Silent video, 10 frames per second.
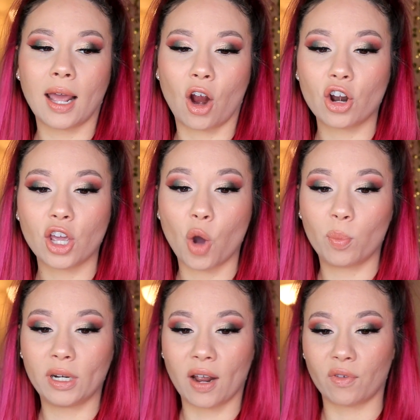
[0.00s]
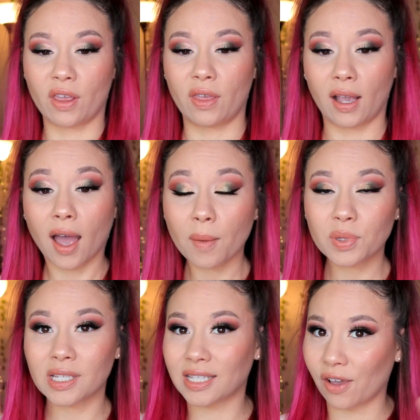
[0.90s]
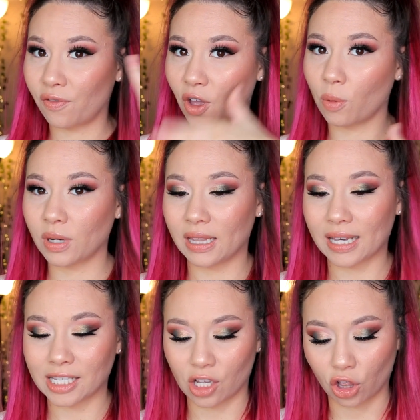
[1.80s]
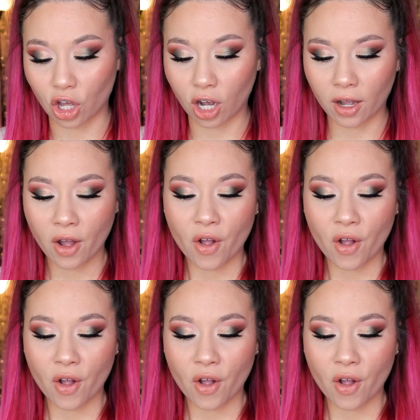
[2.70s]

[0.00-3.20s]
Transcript: I already opened everything up since I filmed this look.